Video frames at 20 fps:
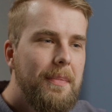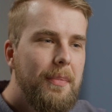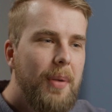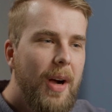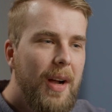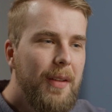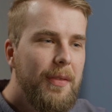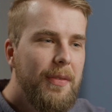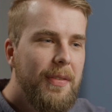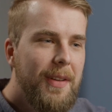
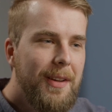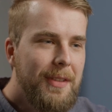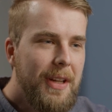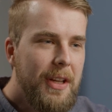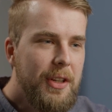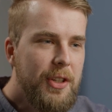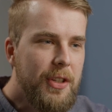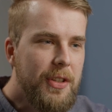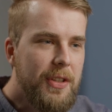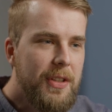Private
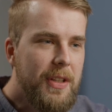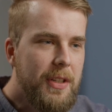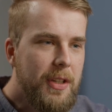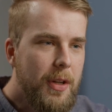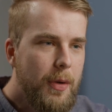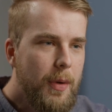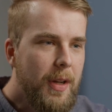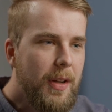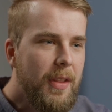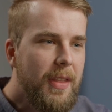foundations that
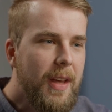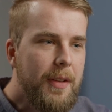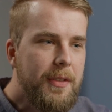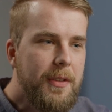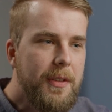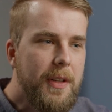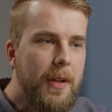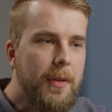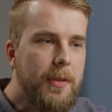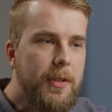generate
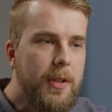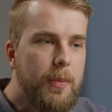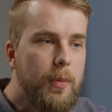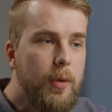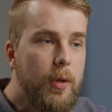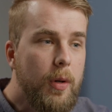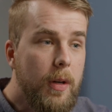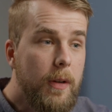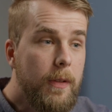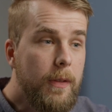$1,000 or
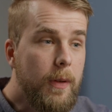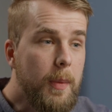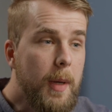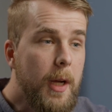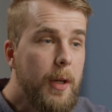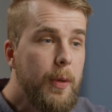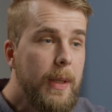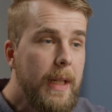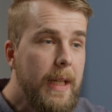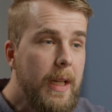more from
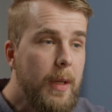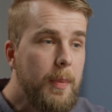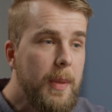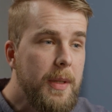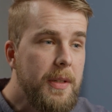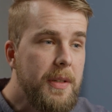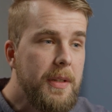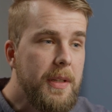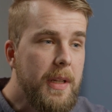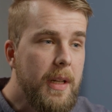unrelated
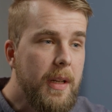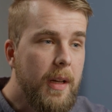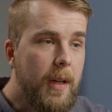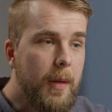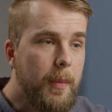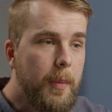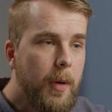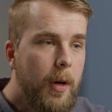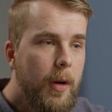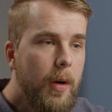business
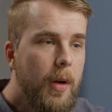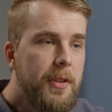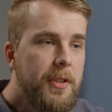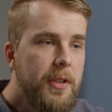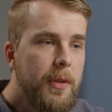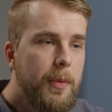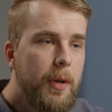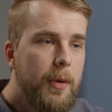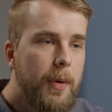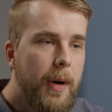income are
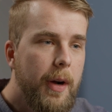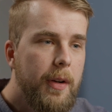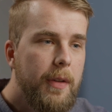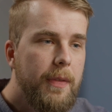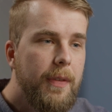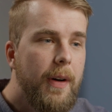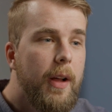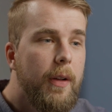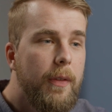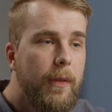also required to
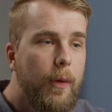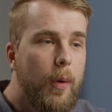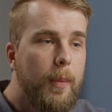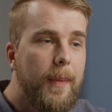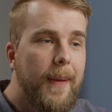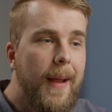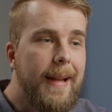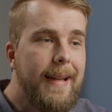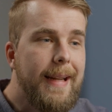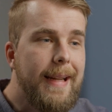file Form
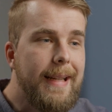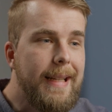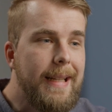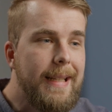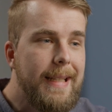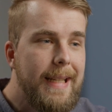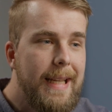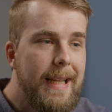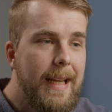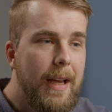
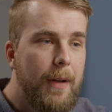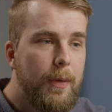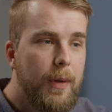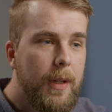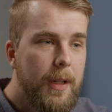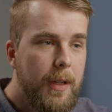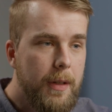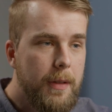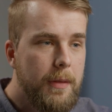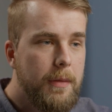990-T
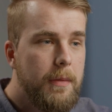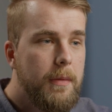every year.